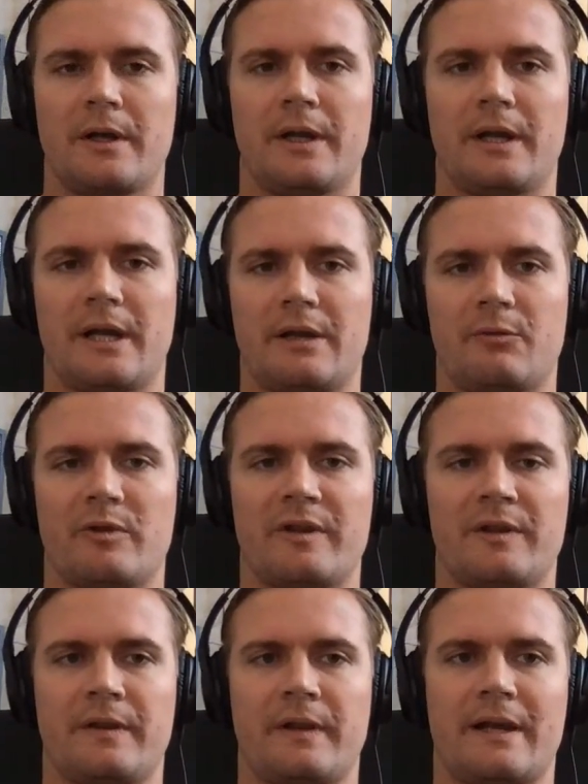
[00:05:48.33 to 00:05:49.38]
And
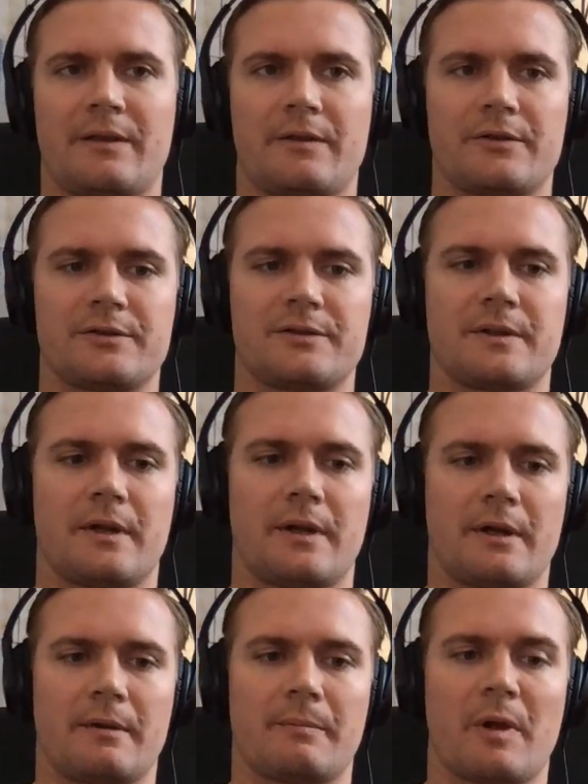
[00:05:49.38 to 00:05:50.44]
within that, there's
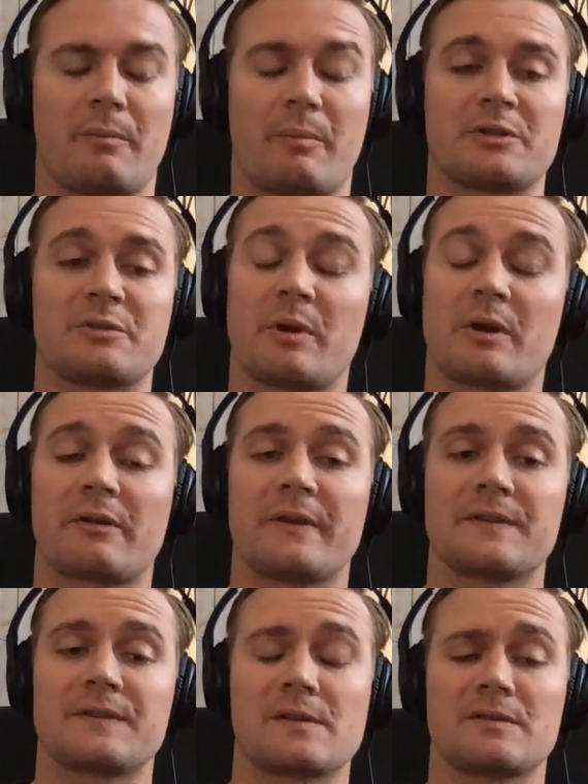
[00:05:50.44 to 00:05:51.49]
a bunch of bug
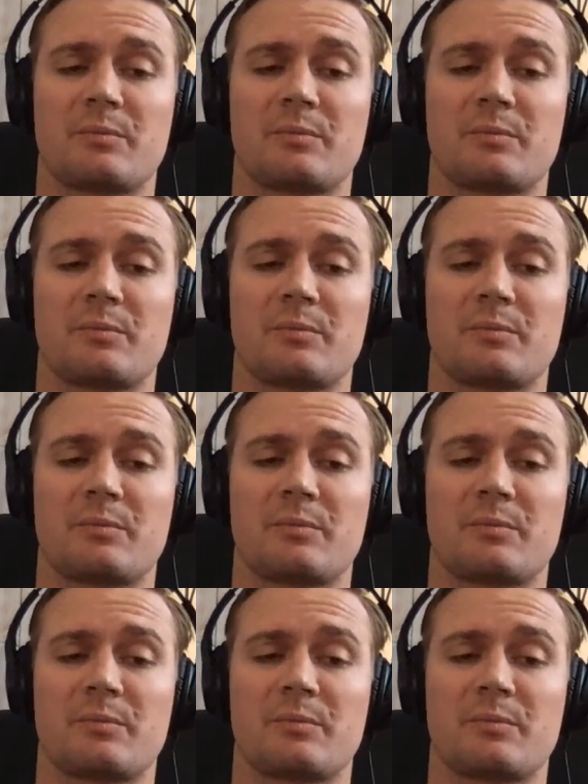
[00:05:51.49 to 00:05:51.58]
fixes,